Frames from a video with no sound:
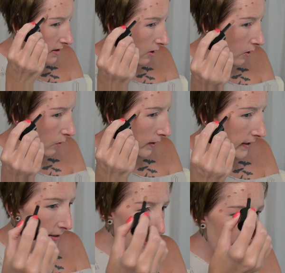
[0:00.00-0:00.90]
all the
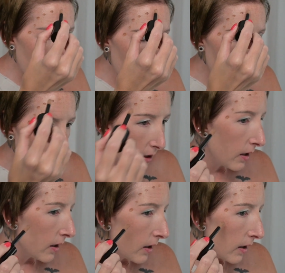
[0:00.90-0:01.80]
way down
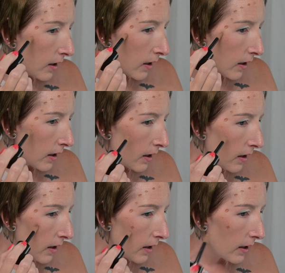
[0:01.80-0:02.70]

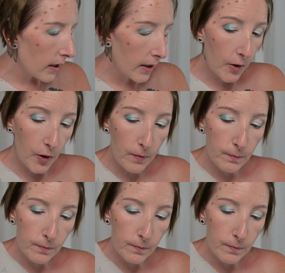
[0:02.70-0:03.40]
here.